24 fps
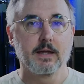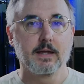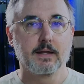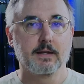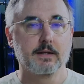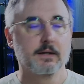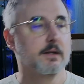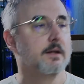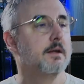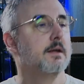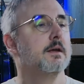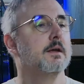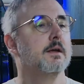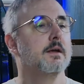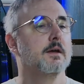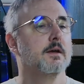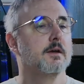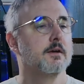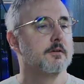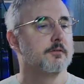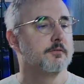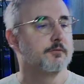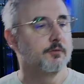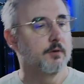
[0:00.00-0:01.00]
end
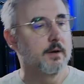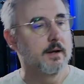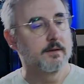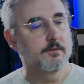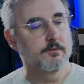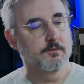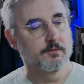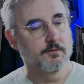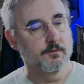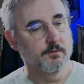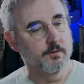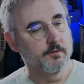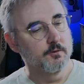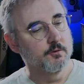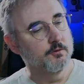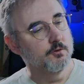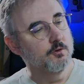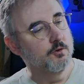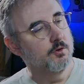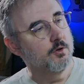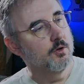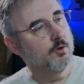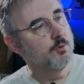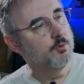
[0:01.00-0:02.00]
frets, so
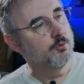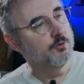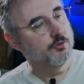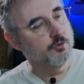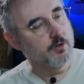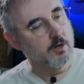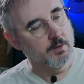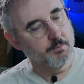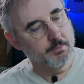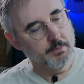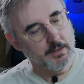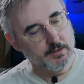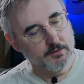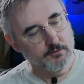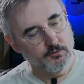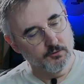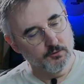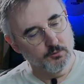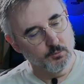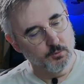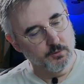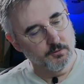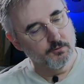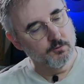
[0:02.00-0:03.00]
there's no sharp
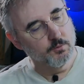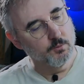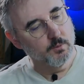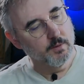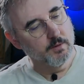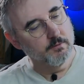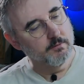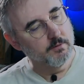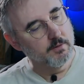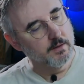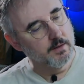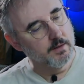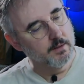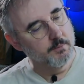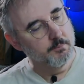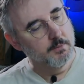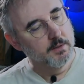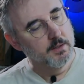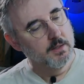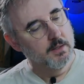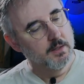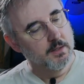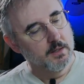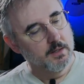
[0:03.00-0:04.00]
edges whatsoever on
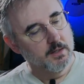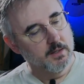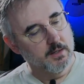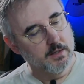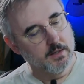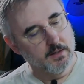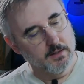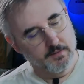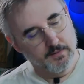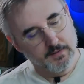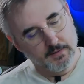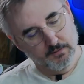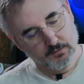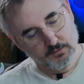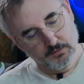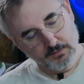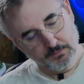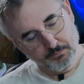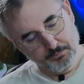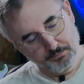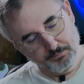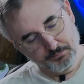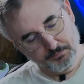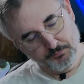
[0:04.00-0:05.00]
them. They
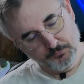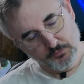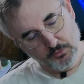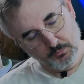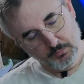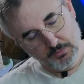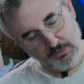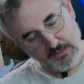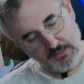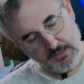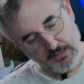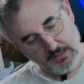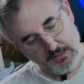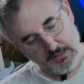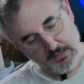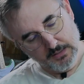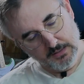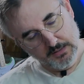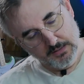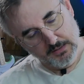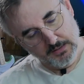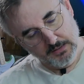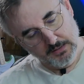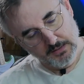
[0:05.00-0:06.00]
look to be
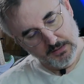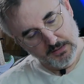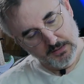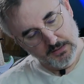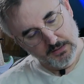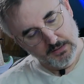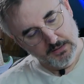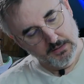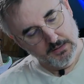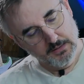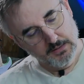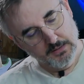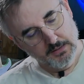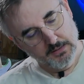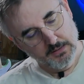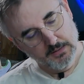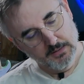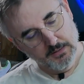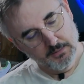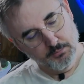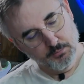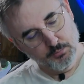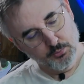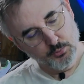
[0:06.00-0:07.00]

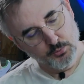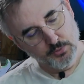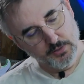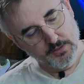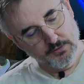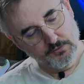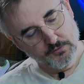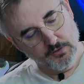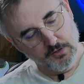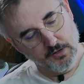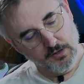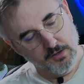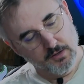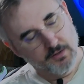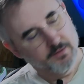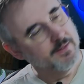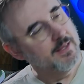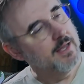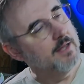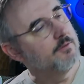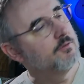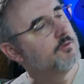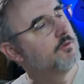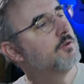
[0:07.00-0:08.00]
pretty tall,
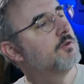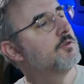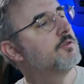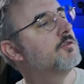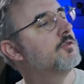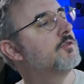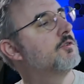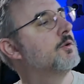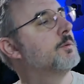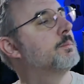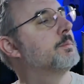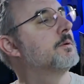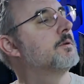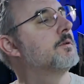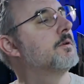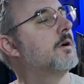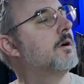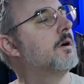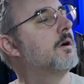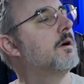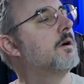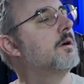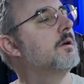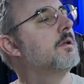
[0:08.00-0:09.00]
not super
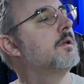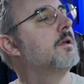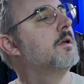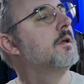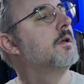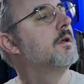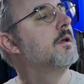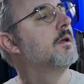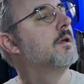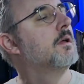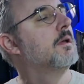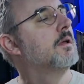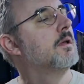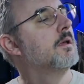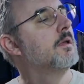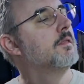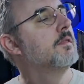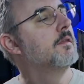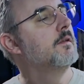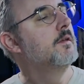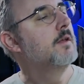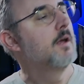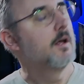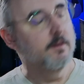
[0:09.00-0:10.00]
tall.
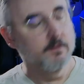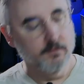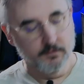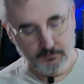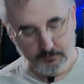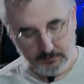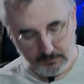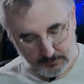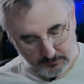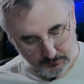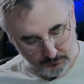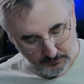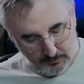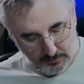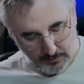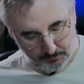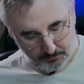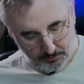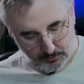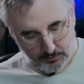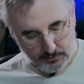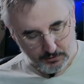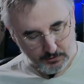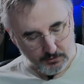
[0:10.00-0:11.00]
The nut looks like it's
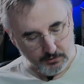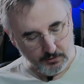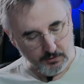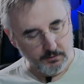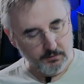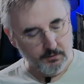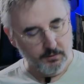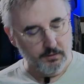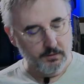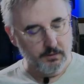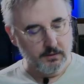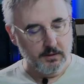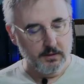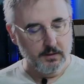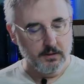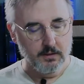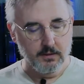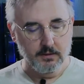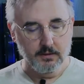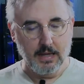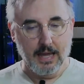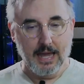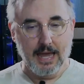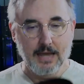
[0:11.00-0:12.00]
cut pretty good.
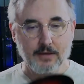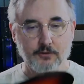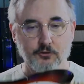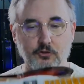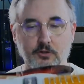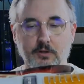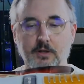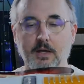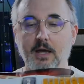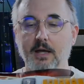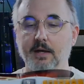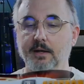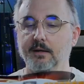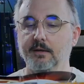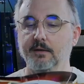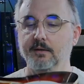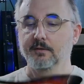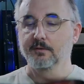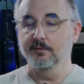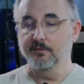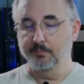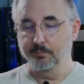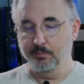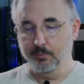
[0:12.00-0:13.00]
The action on it
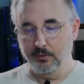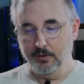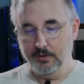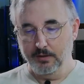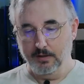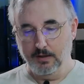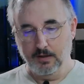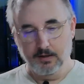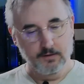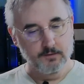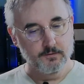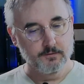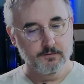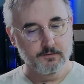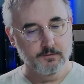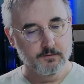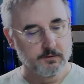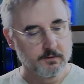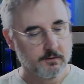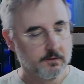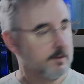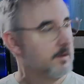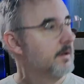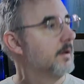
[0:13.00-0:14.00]
is pretty
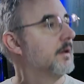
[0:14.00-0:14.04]
nice.